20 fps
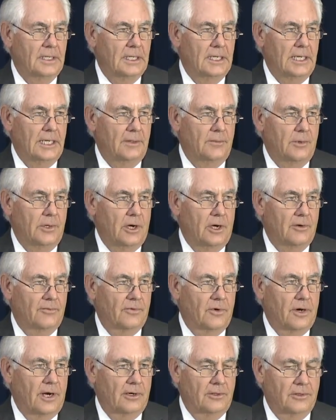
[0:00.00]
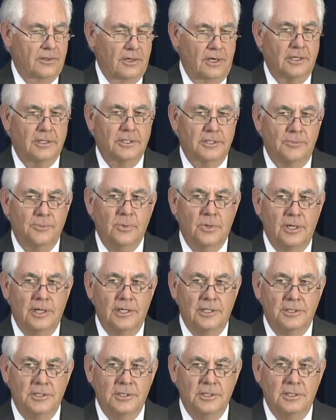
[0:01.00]
and we offer our thoughts and
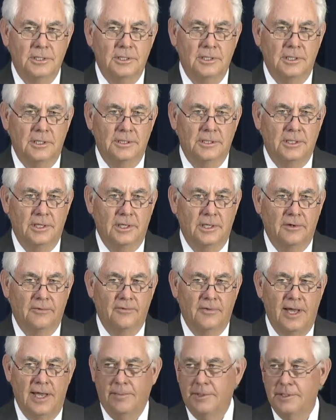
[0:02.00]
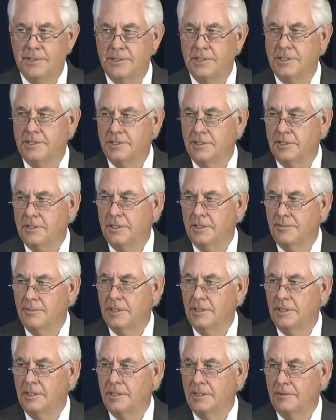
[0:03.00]
prayers to their families as they're going to
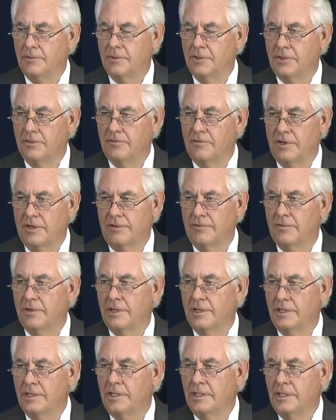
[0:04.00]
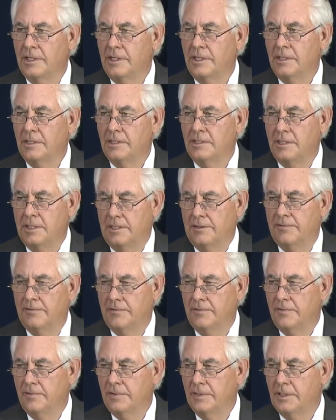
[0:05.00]
be dealing with a very, very
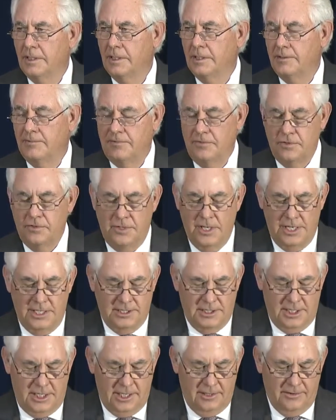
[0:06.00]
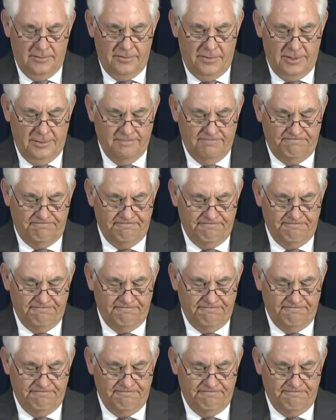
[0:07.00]
tough few days ahead of them.